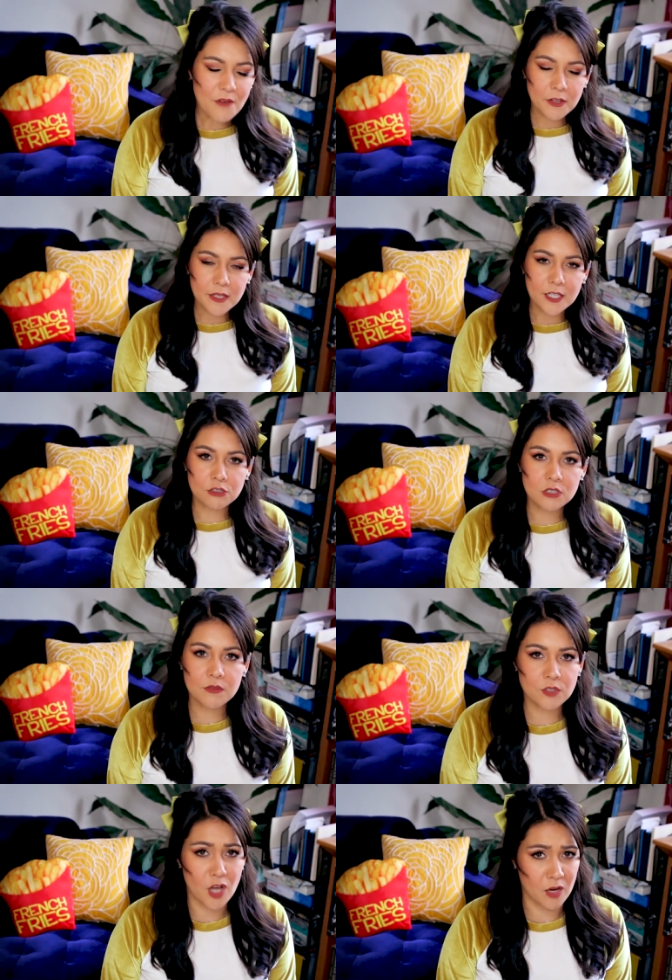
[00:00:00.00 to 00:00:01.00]
I feel like I shouldn't
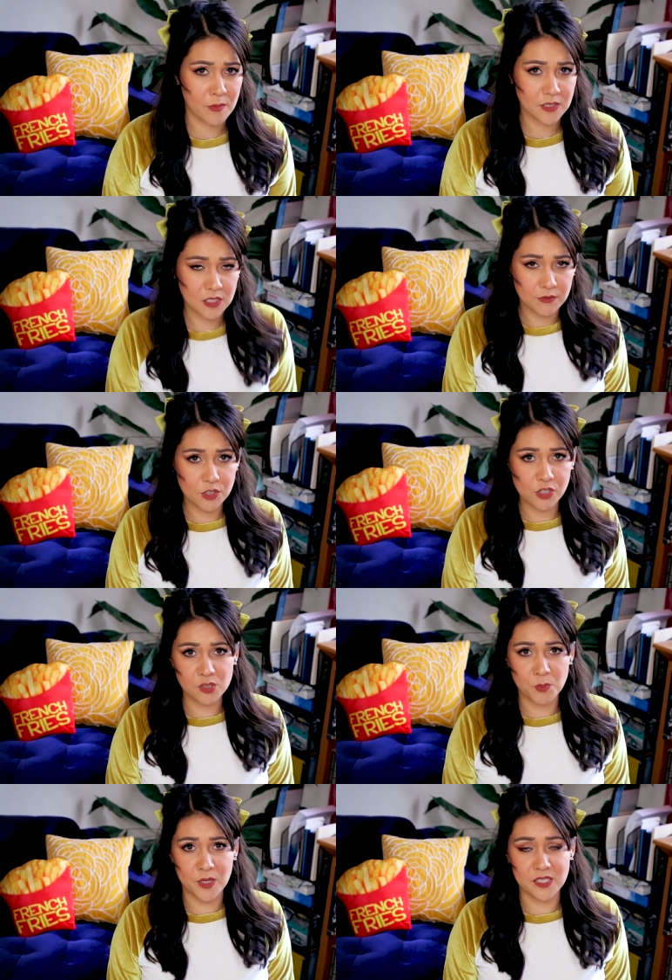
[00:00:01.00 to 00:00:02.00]
even talk about T V
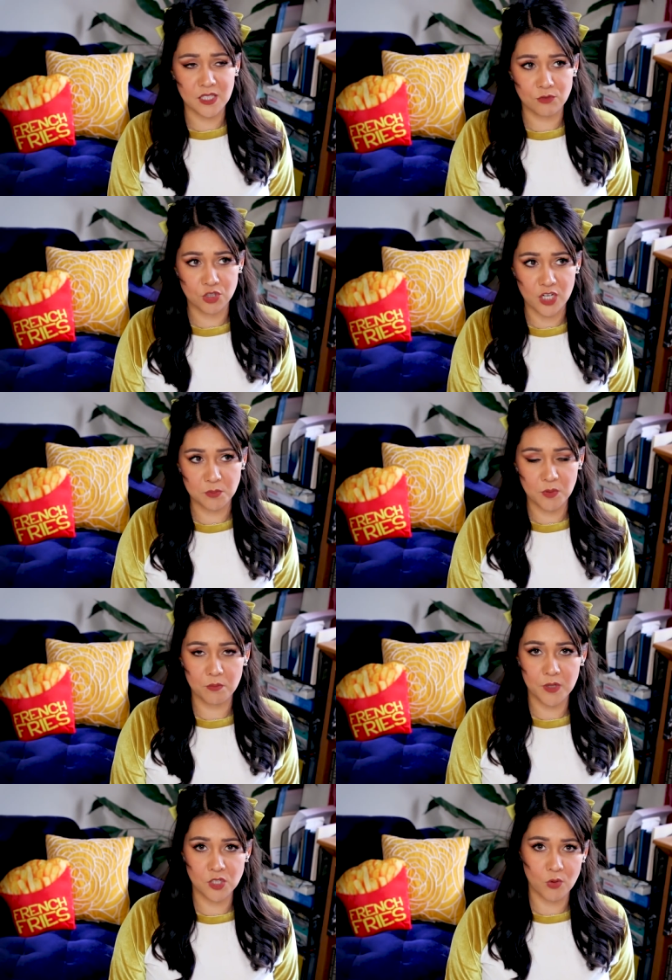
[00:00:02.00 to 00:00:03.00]
shows because I've just
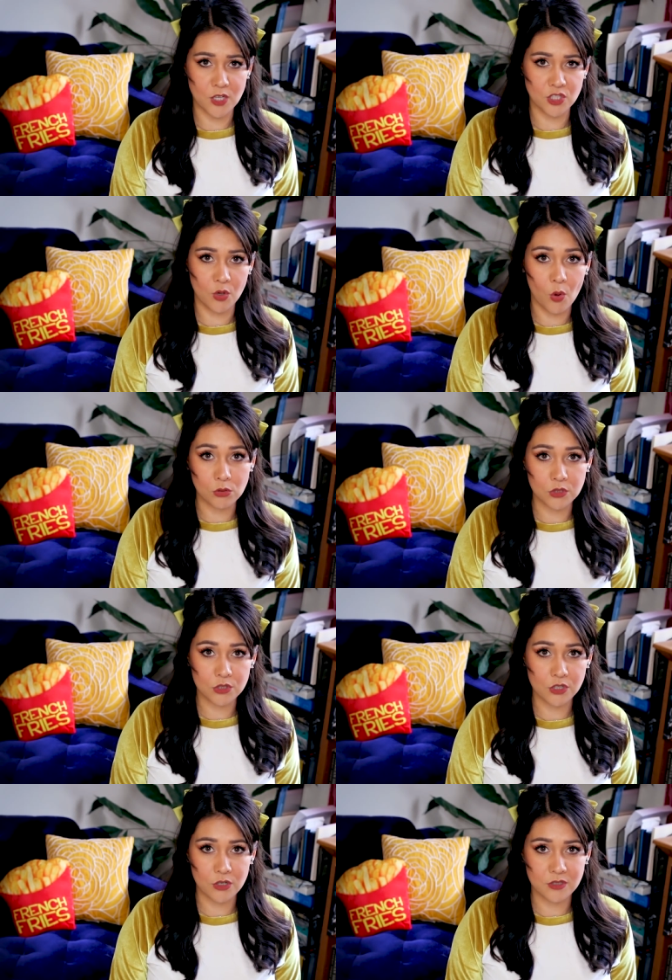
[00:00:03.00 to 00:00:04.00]
been binge watching
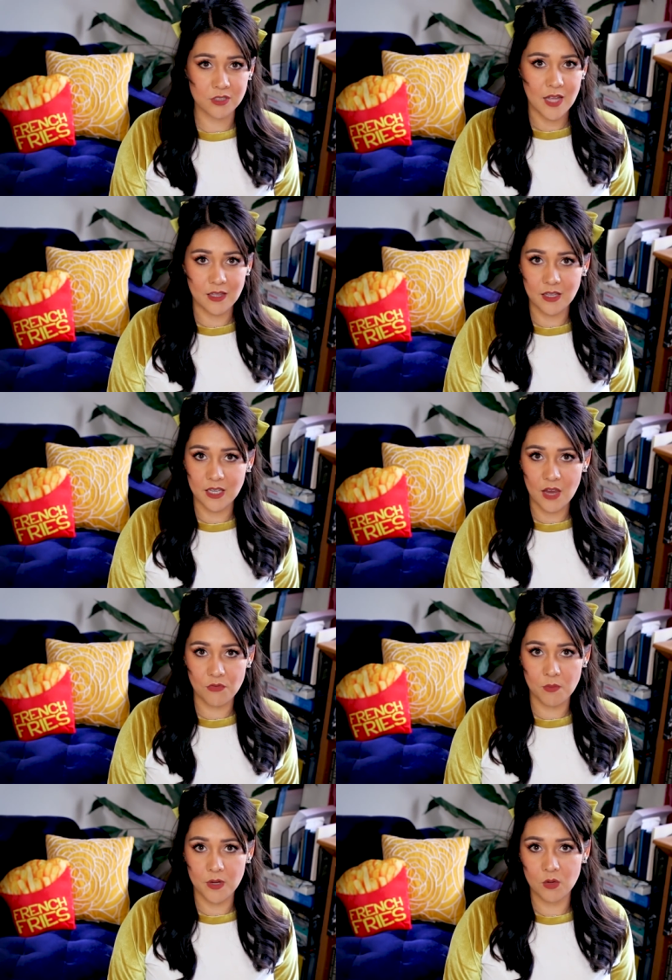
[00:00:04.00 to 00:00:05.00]
older shows that like
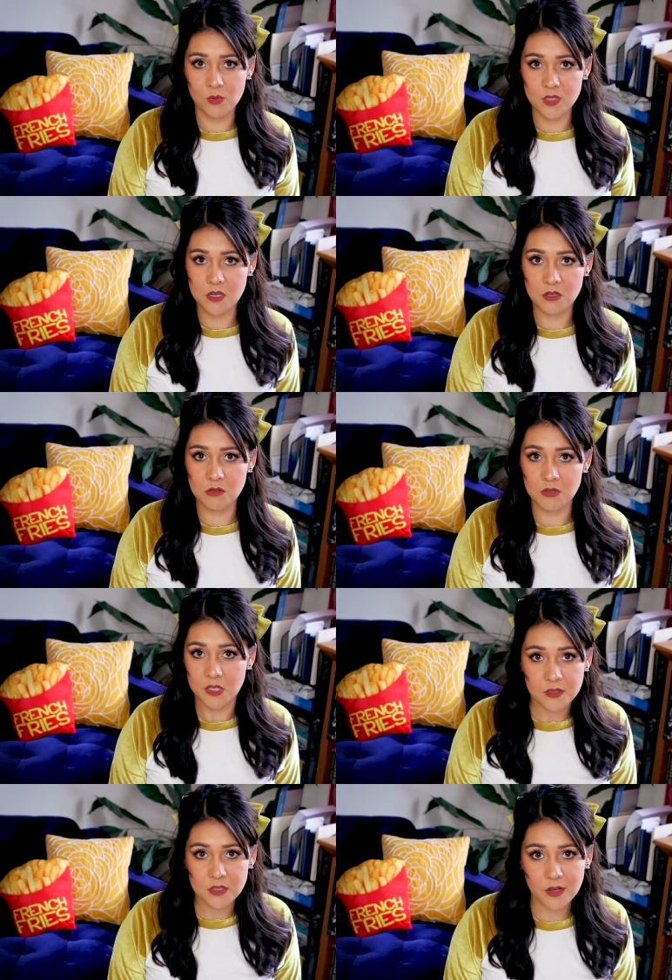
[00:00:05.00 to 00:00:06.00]
everybody was into
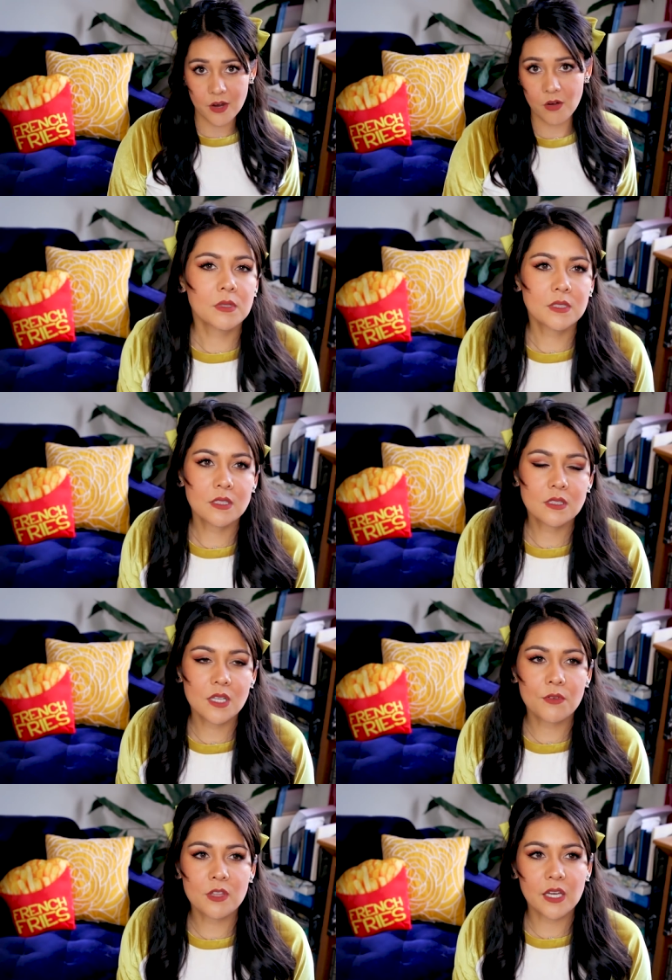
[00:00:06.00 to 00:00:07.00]
years ago. But since
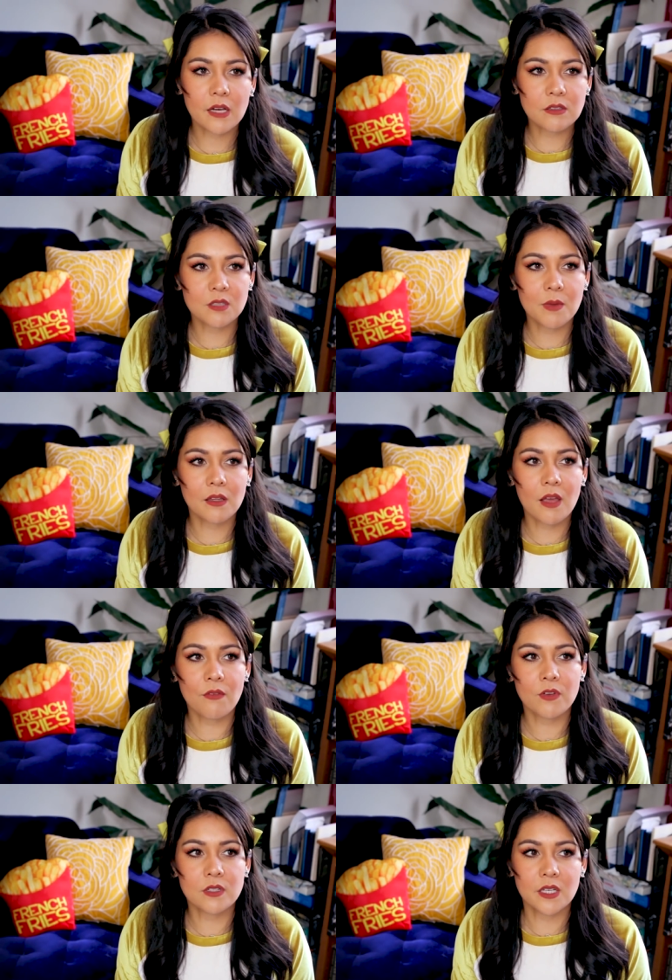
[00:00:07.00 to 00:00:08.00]
everything else in my
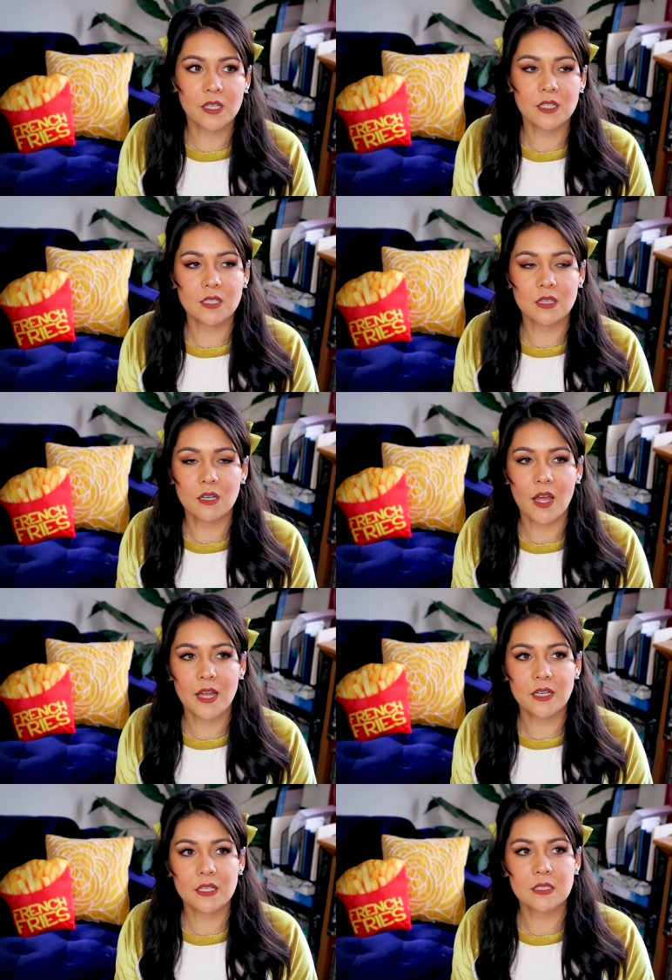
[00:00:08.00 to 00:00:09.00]
life feels like it's in the
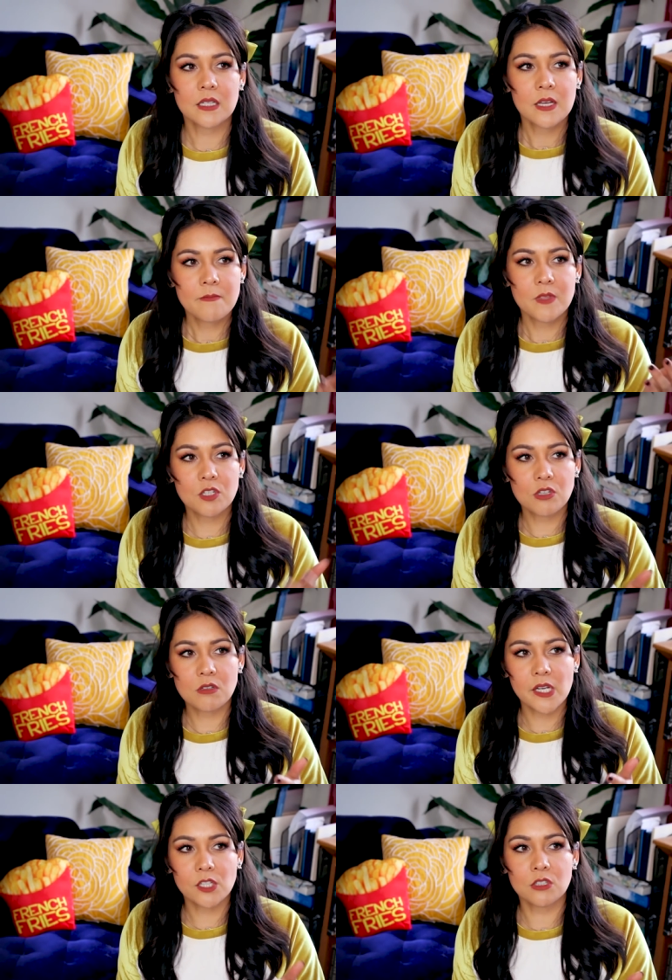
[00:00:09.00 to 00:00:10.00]
nineties, these
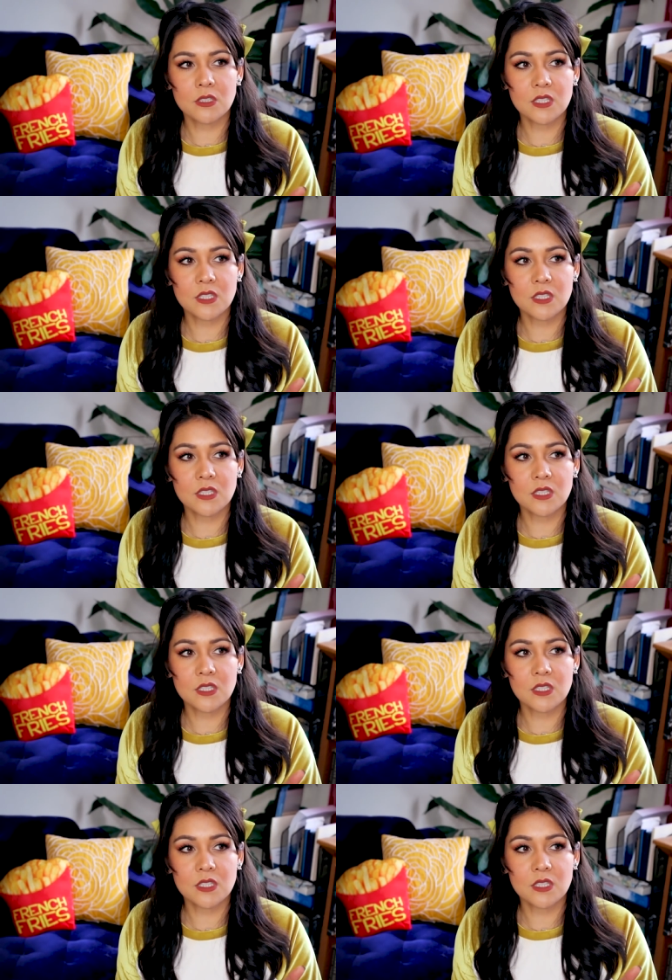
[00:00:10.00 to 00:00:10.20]
shows actually